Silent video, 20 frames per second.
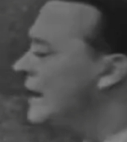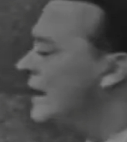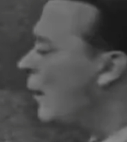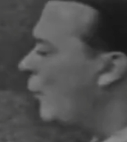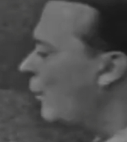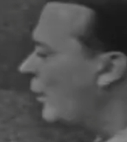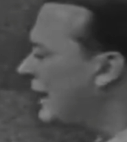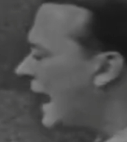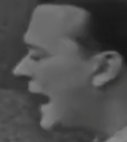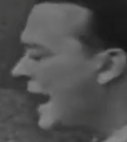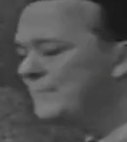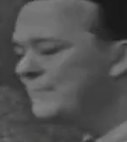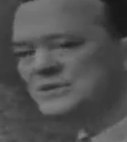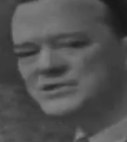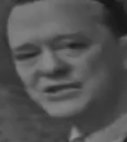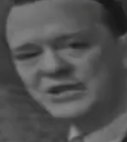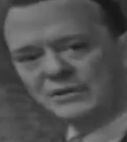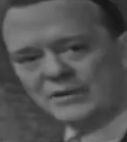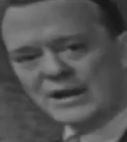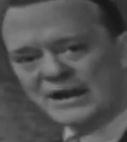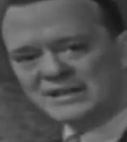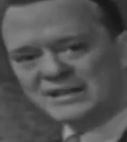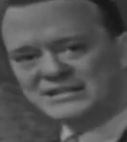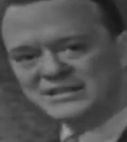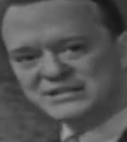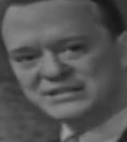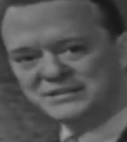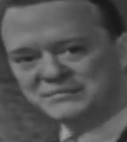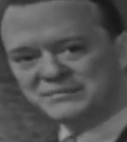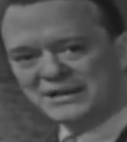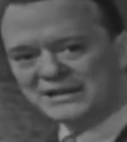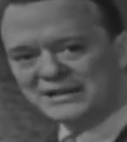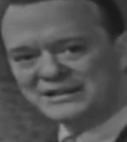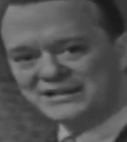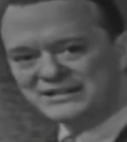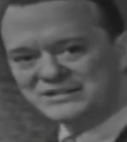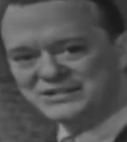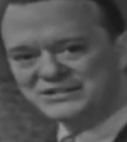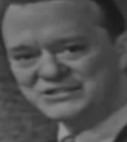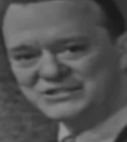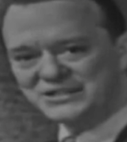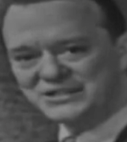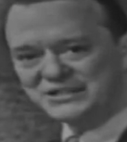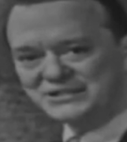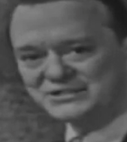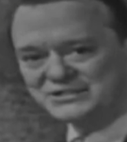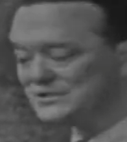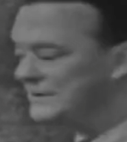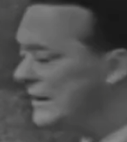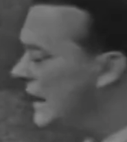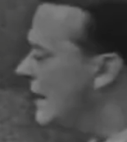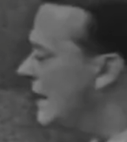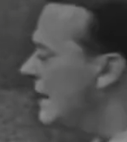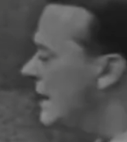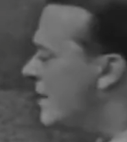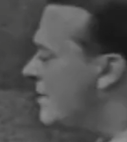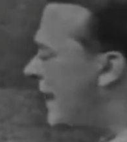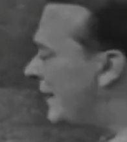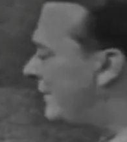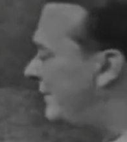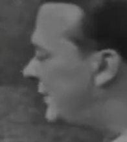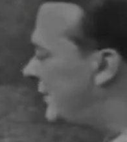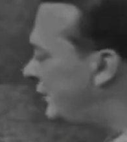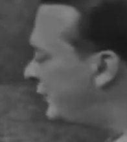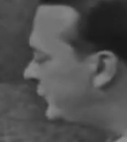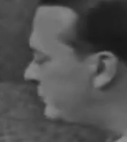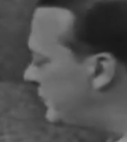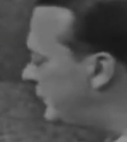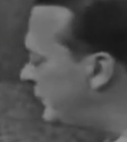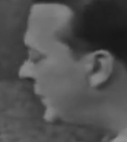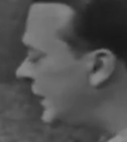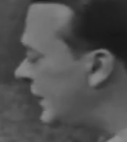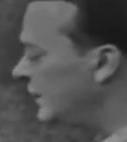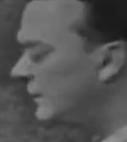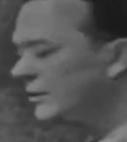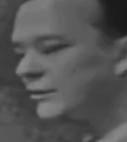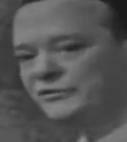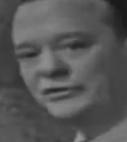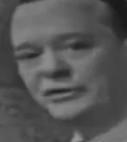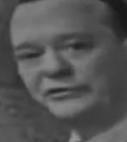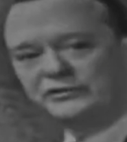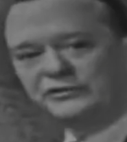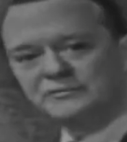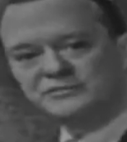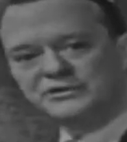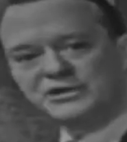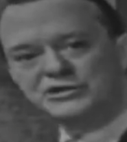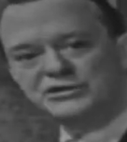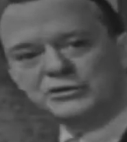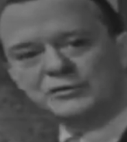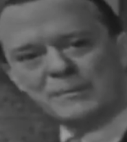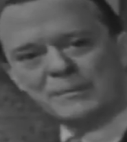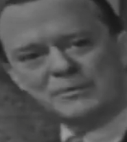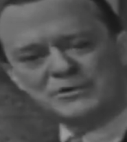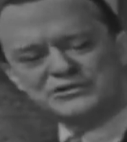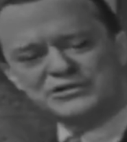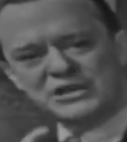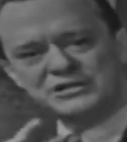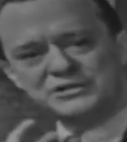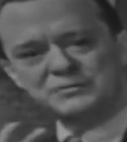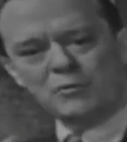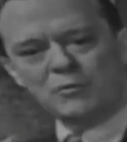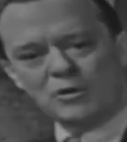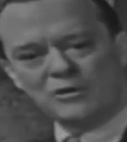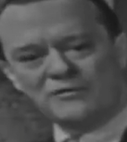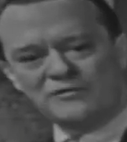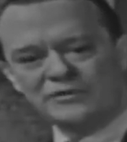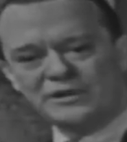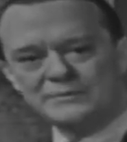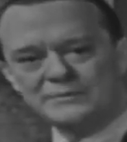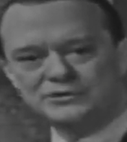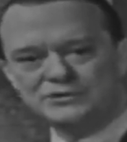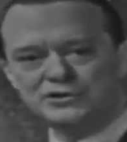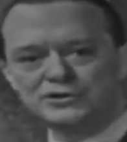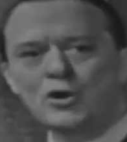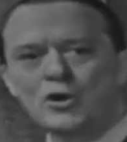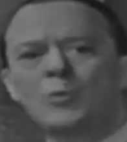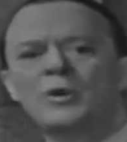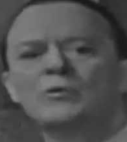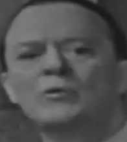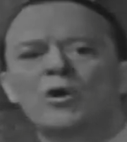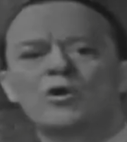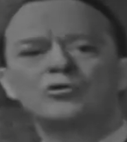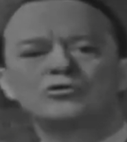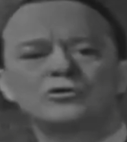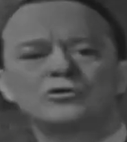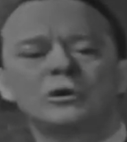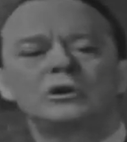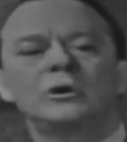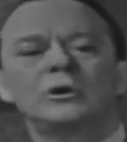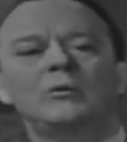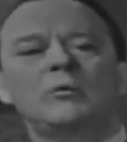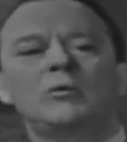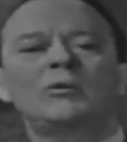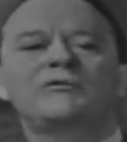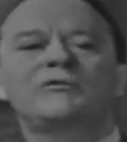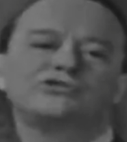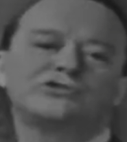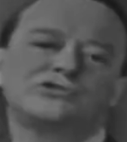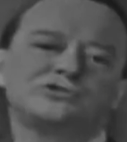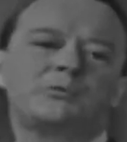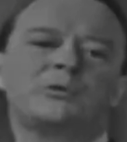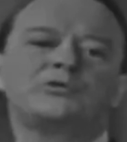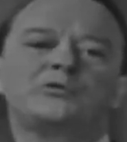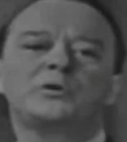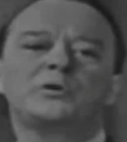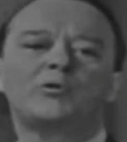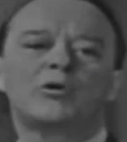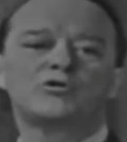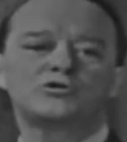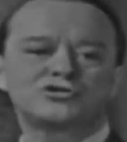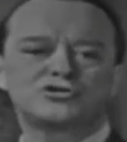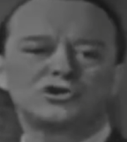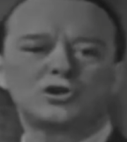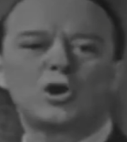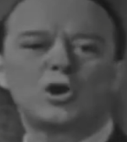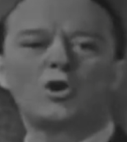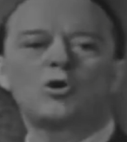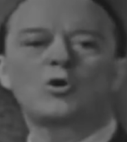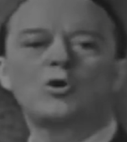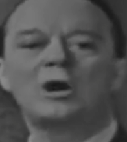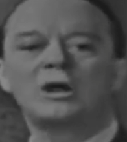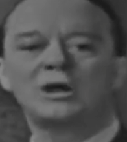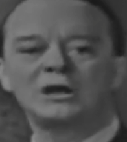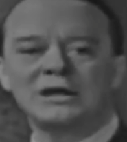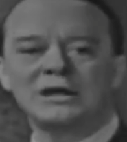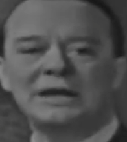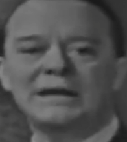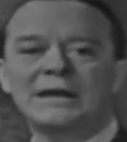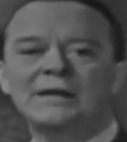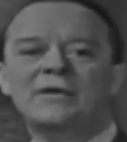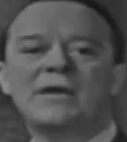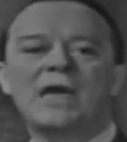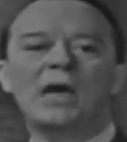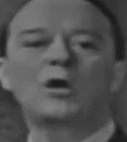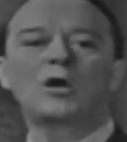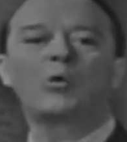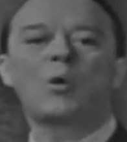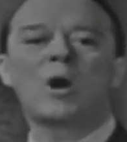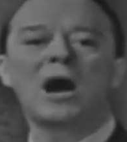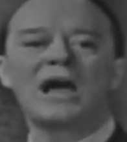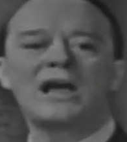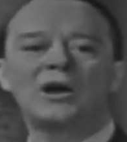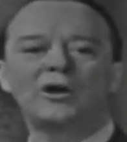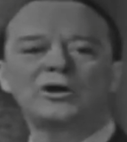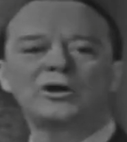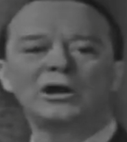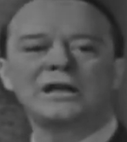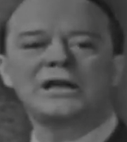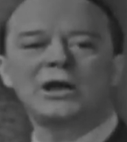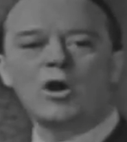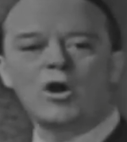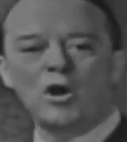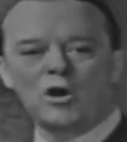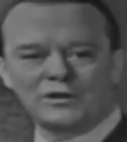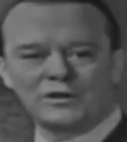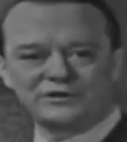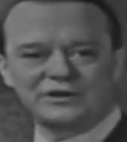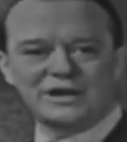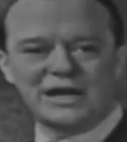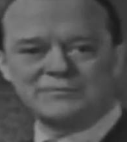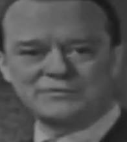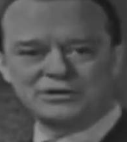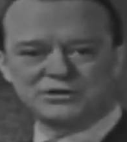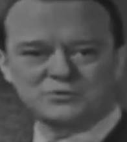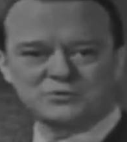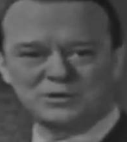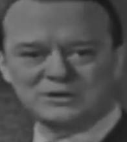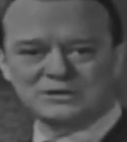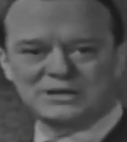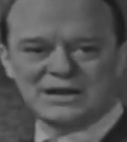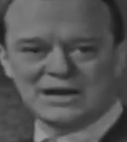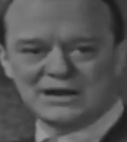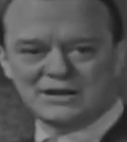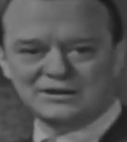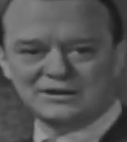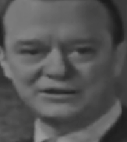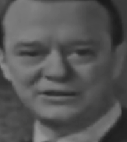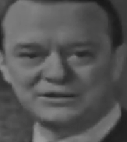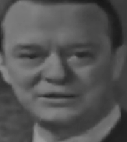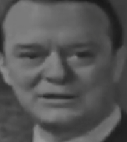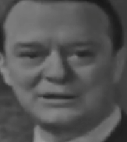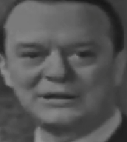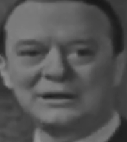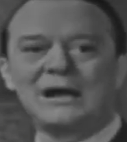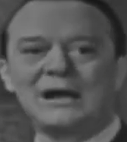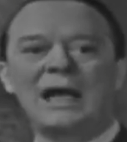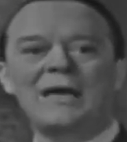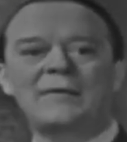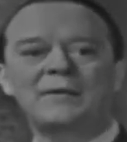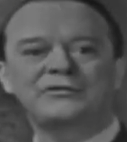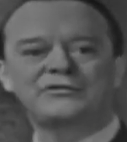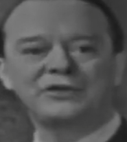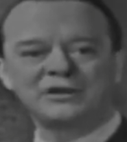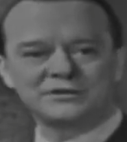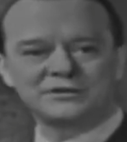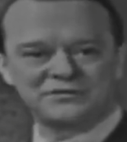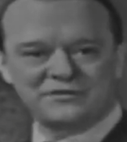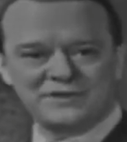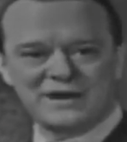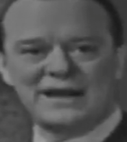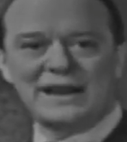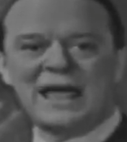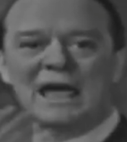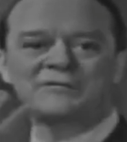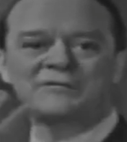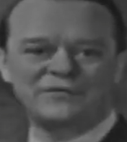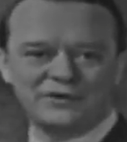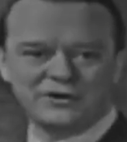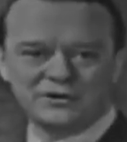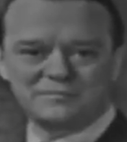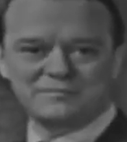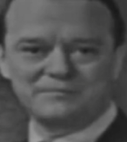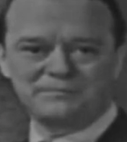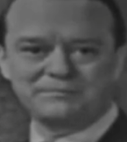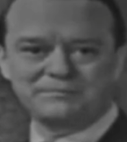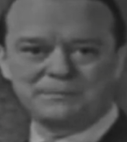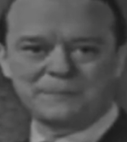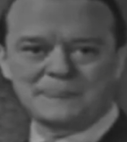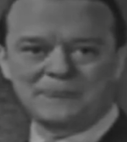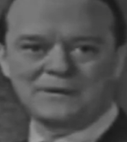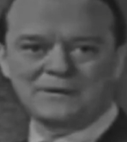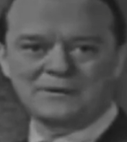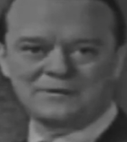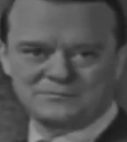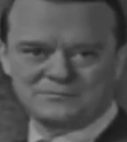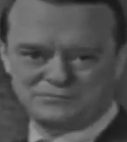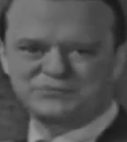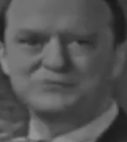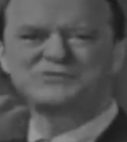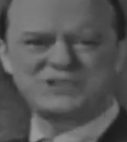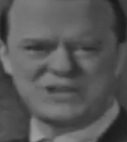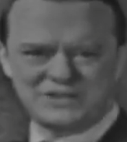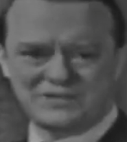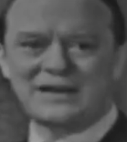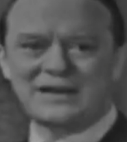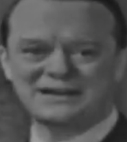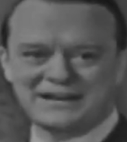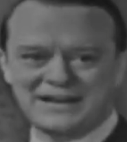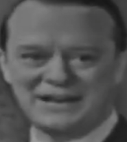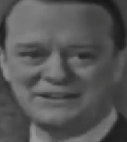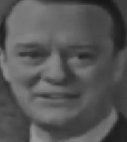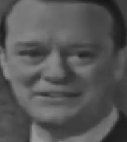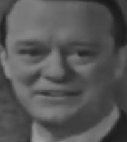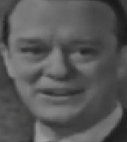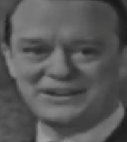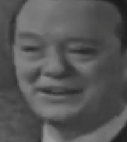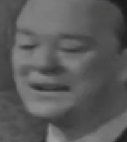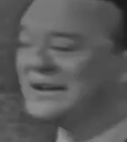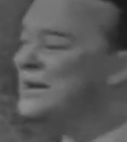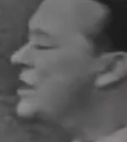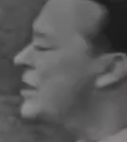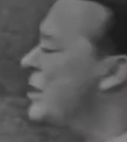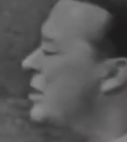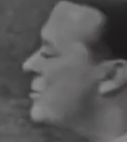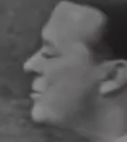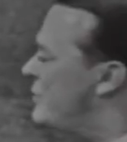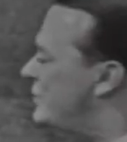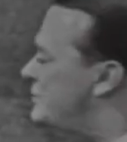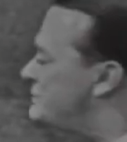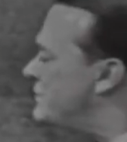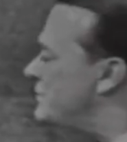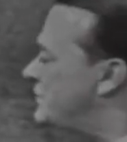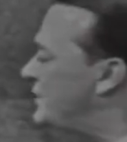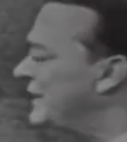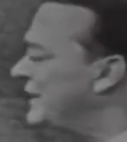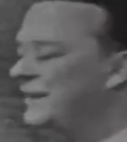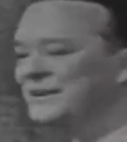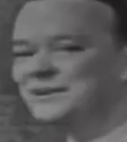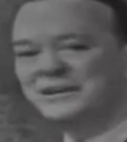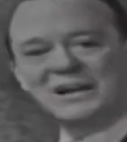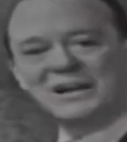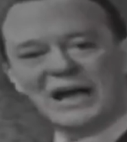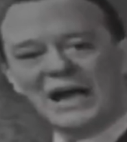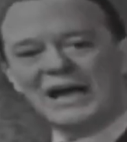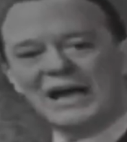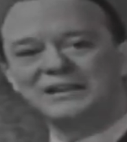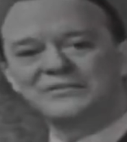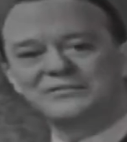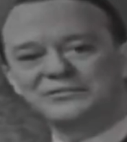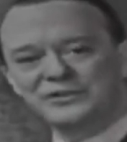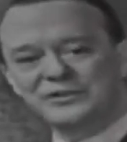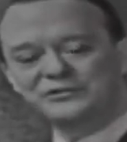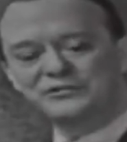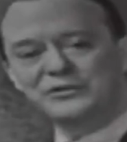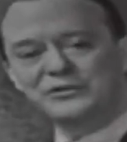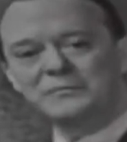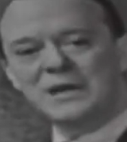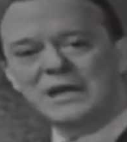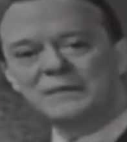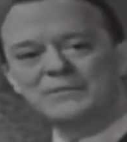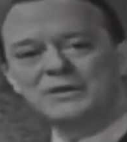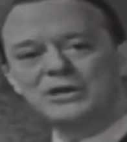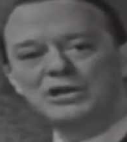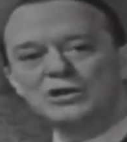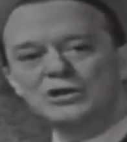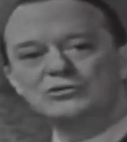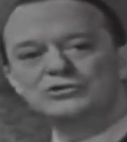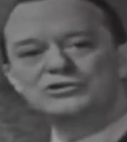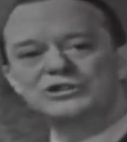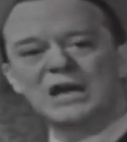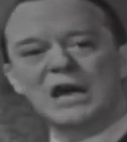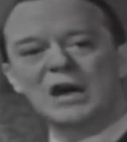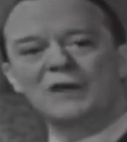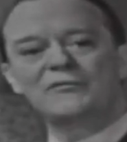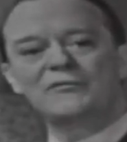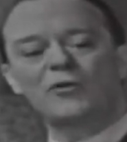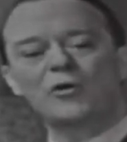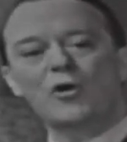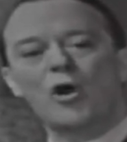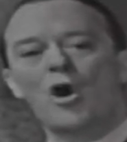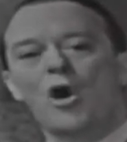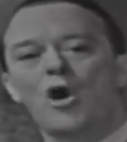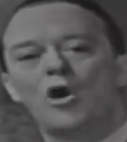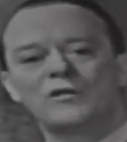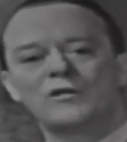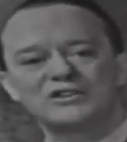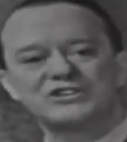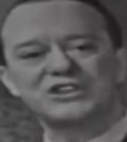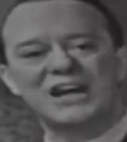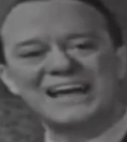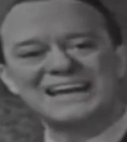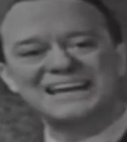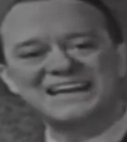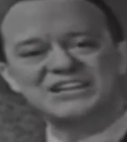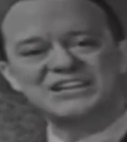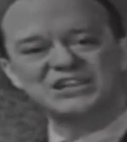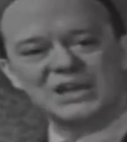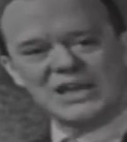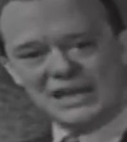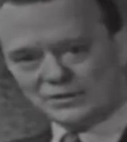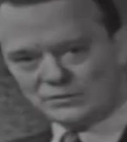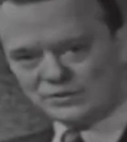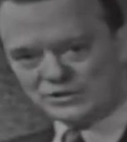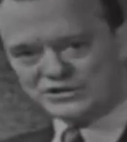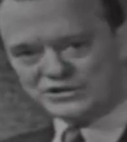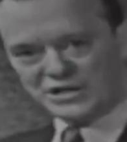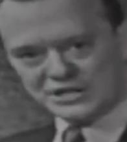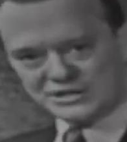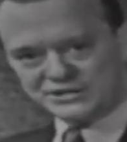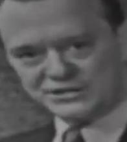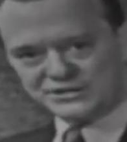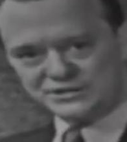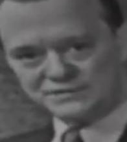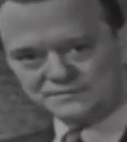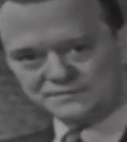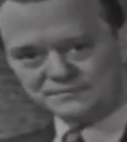Now, what happens in a writing system like this is this, that this particular system, since it represents morphemes, as though we wrote, well, for instance, we wrote slowly, the ly on li, all the time, just one character, and it signified adverb, say that kind of thing. This particular kind of system can be used now for all the Chinese languages.